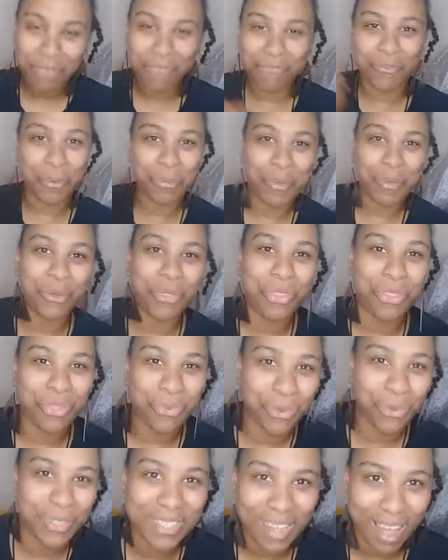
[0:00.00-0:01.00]
from your
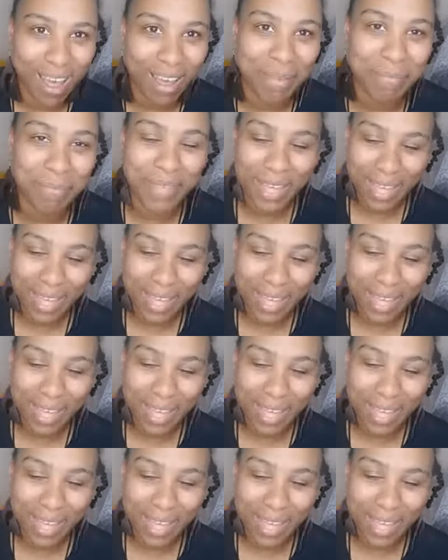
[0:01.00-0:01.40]
thought time.